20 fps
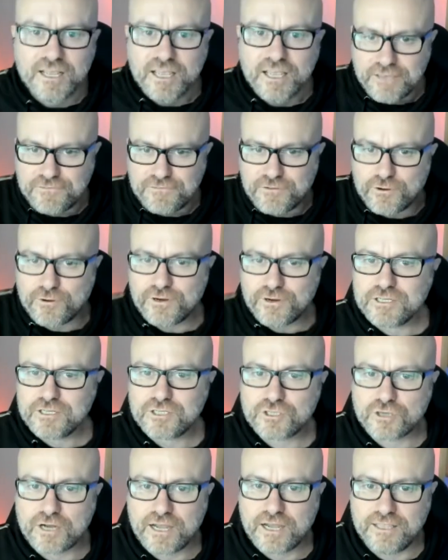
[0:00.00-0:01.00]
If you're in
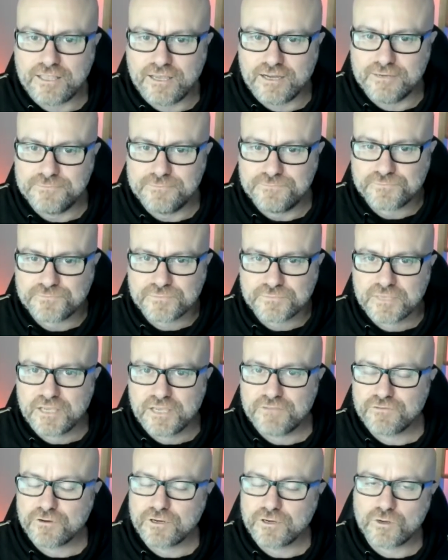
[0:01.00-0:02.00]
Australia,
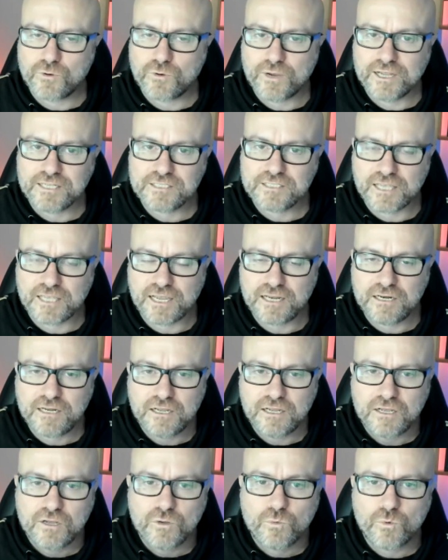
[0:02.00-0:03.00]
if you're in Queensland,
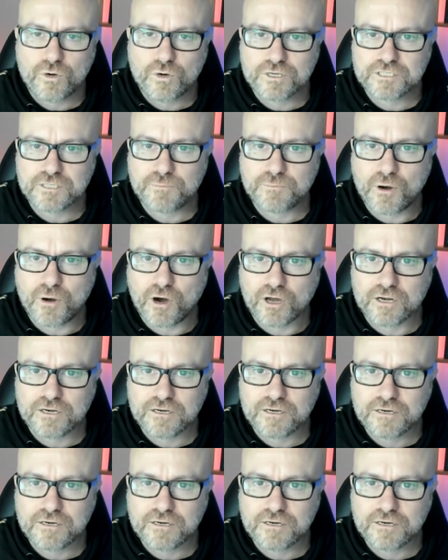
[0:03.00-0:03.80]
what is a pot?